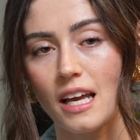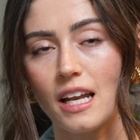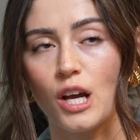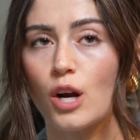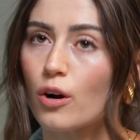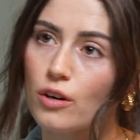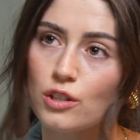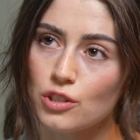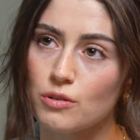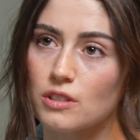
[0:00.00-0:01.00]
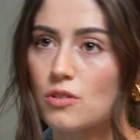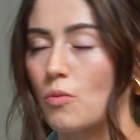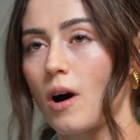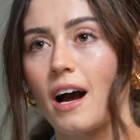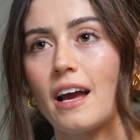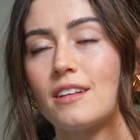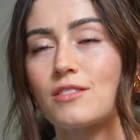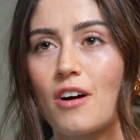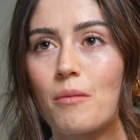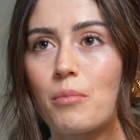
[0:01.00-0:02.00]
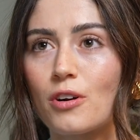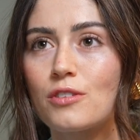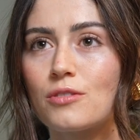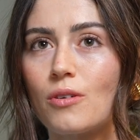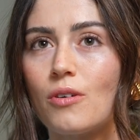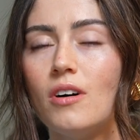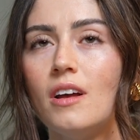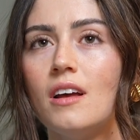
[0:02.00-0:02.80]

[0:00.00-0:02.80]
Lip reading: and encourage you as to why it's not personal,